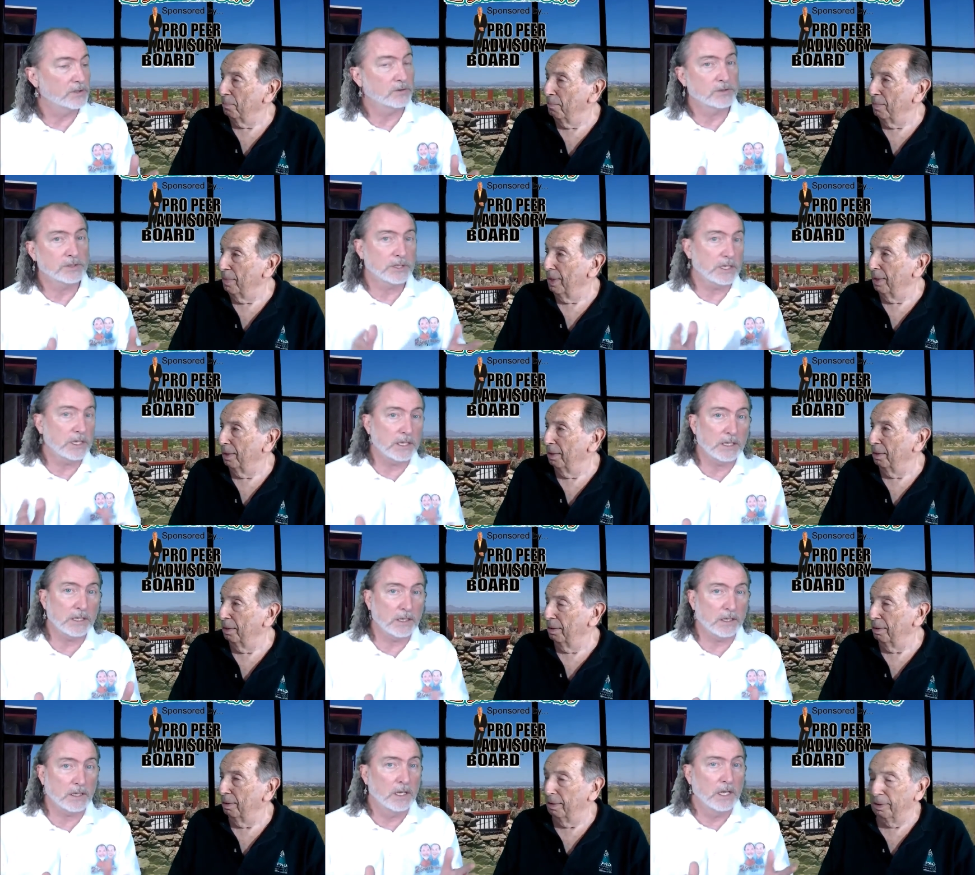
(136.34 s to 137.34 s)
Speaker 1: you're seeing
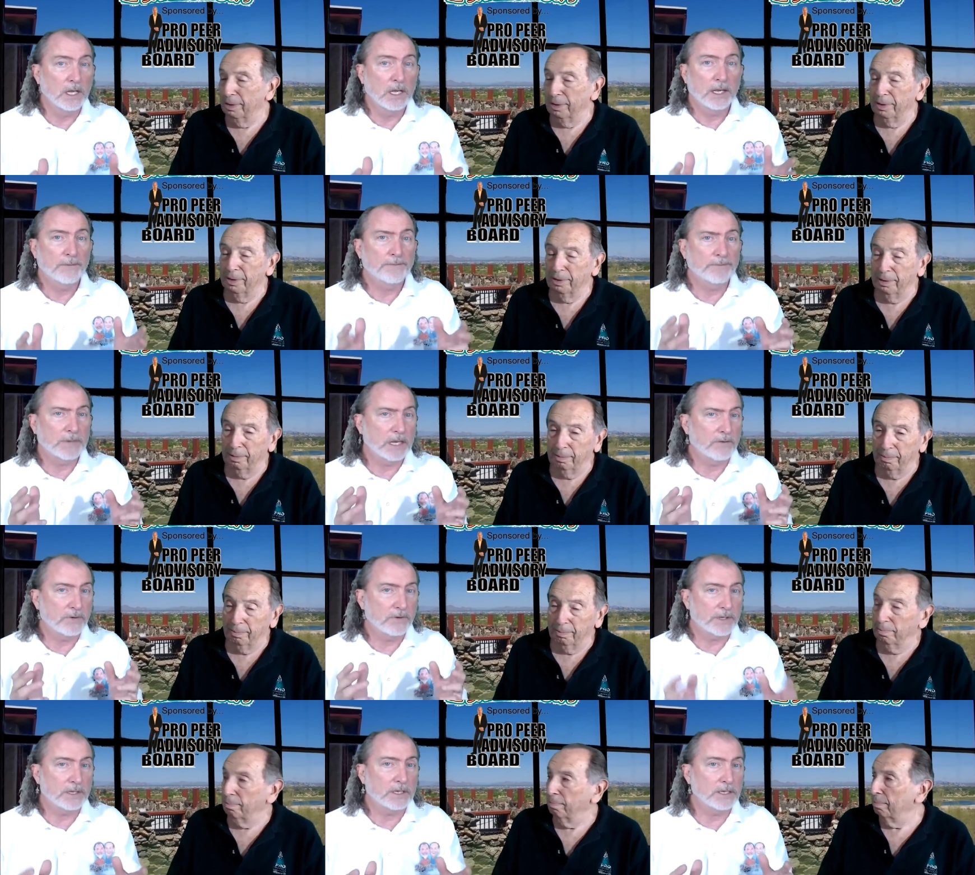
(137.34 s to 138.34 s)
that
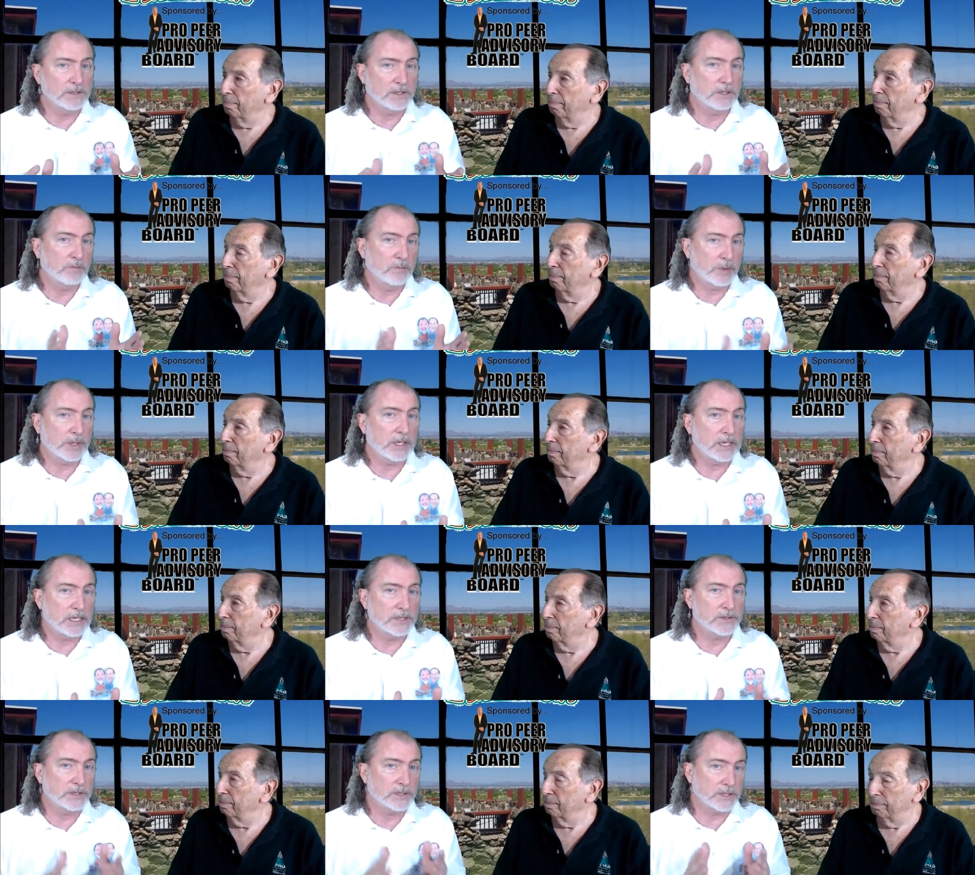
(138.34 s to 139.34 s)
everything's in
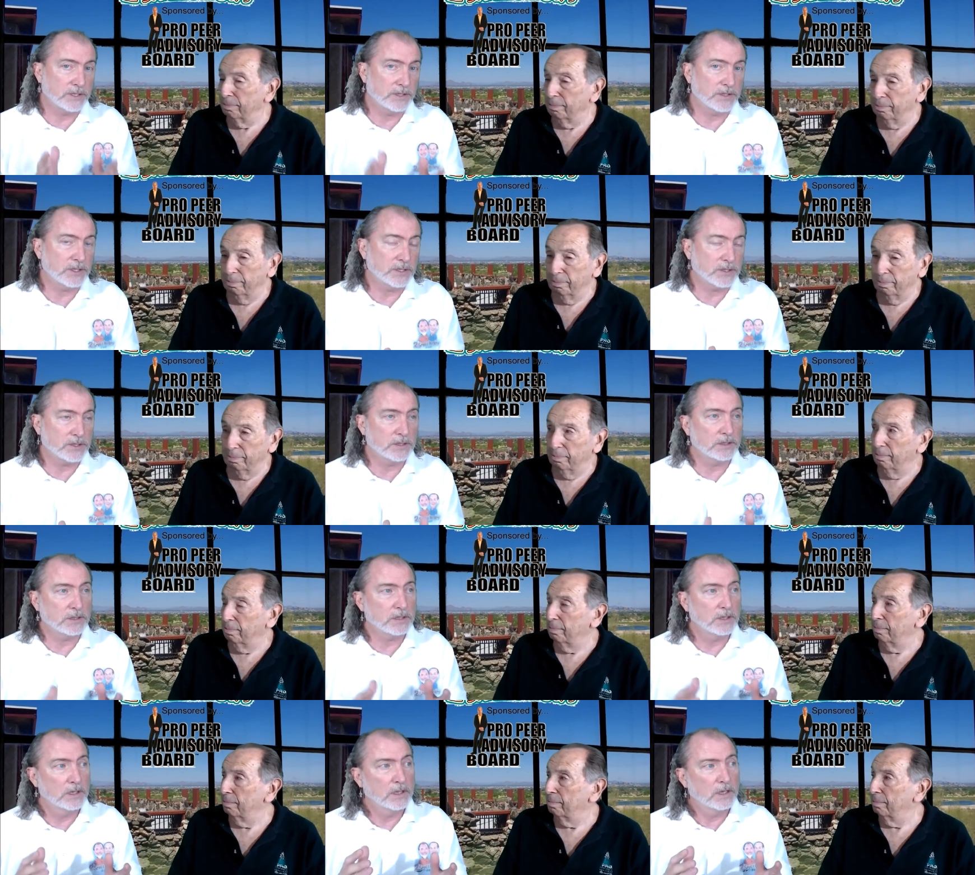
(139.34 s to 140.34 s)
place, it's consistent,
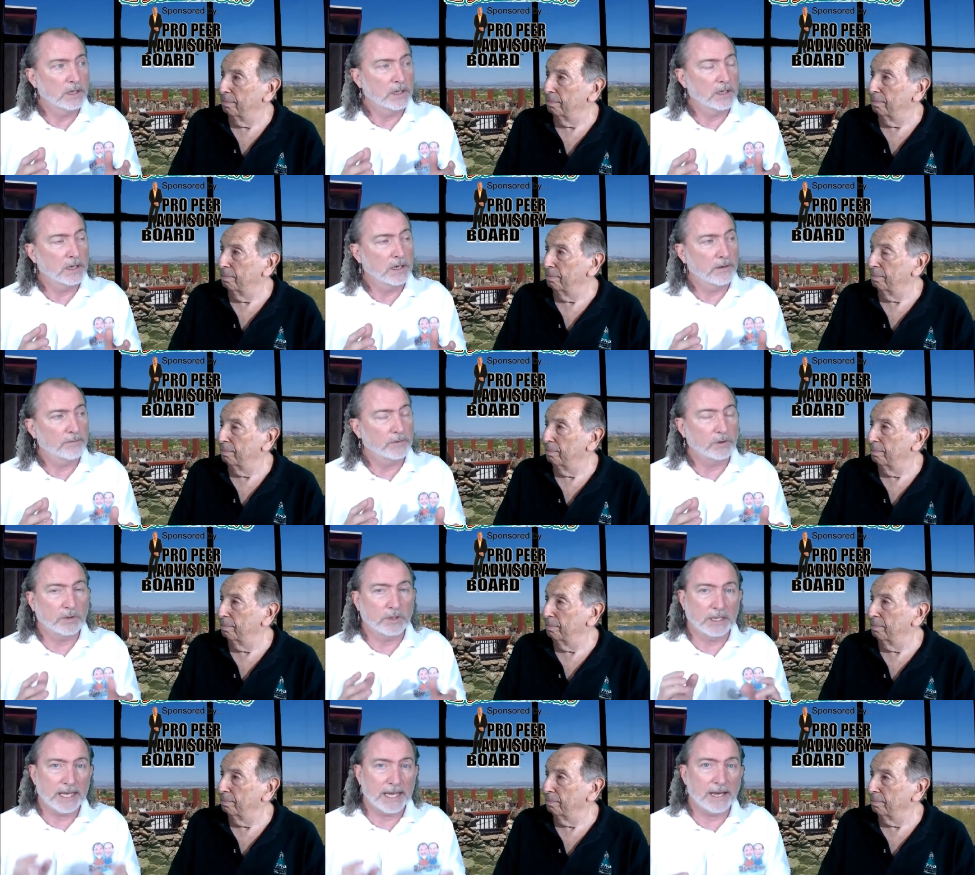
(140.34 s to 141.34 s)
um, you
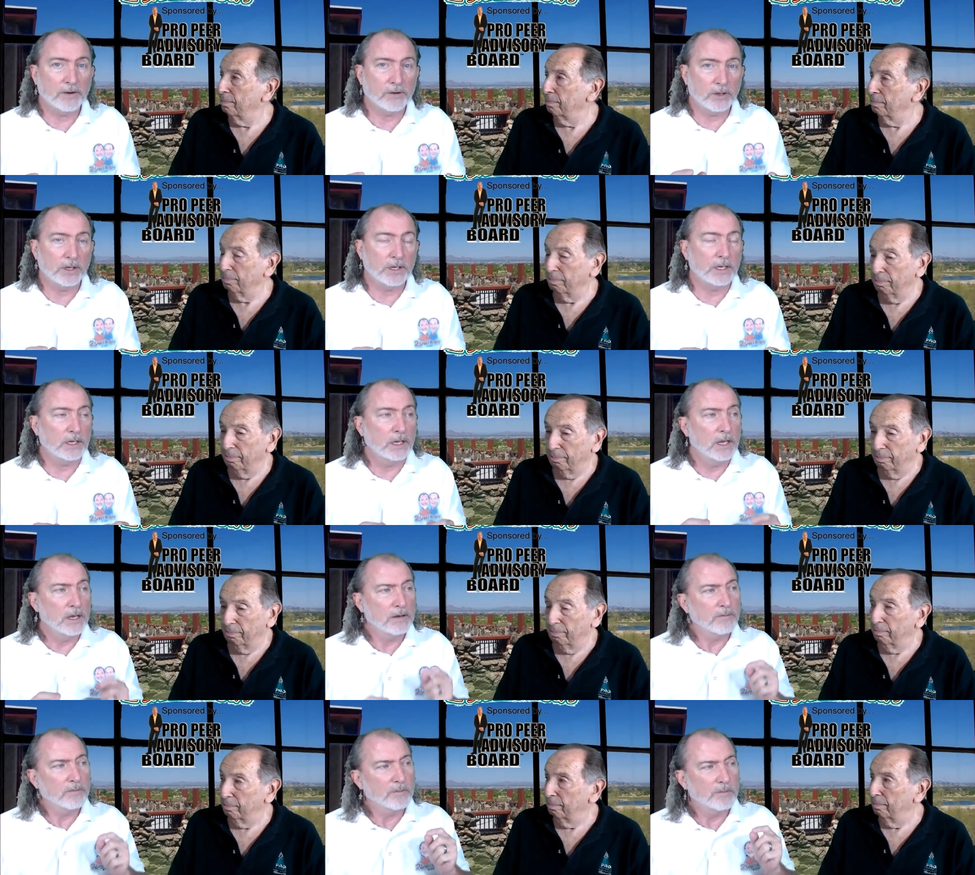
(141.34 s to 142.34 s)
can count on it,
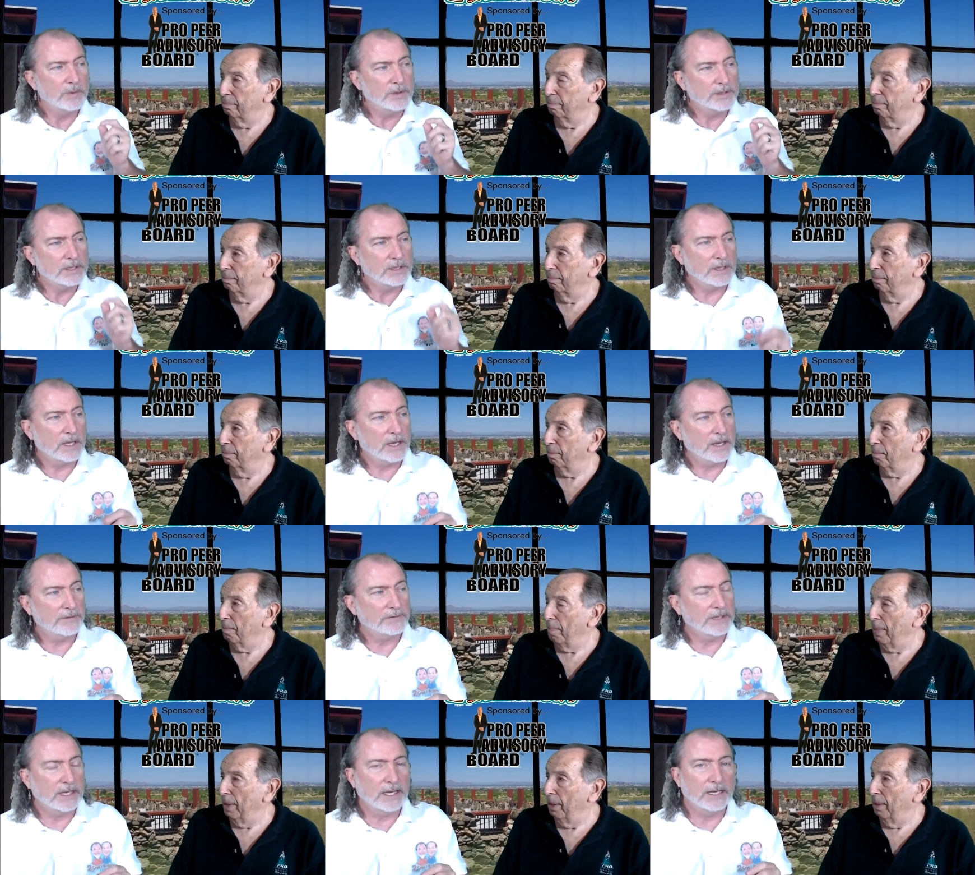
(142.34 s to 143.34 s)
but then you have
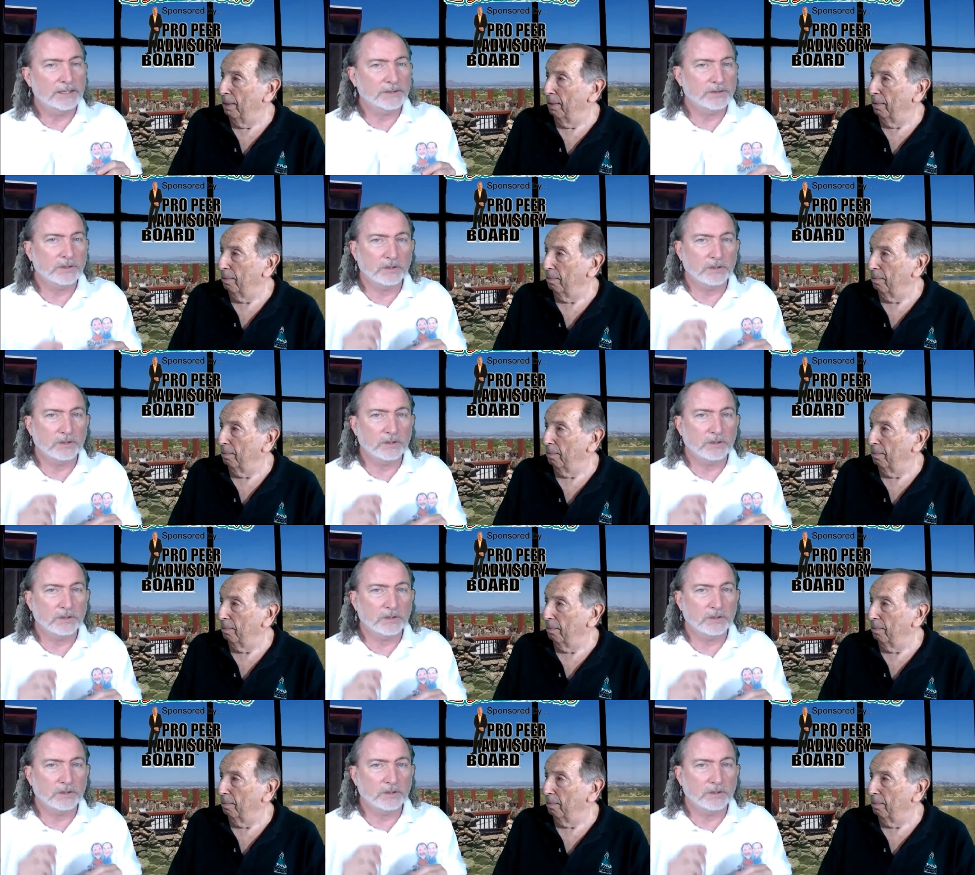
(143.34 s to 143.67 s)
to ask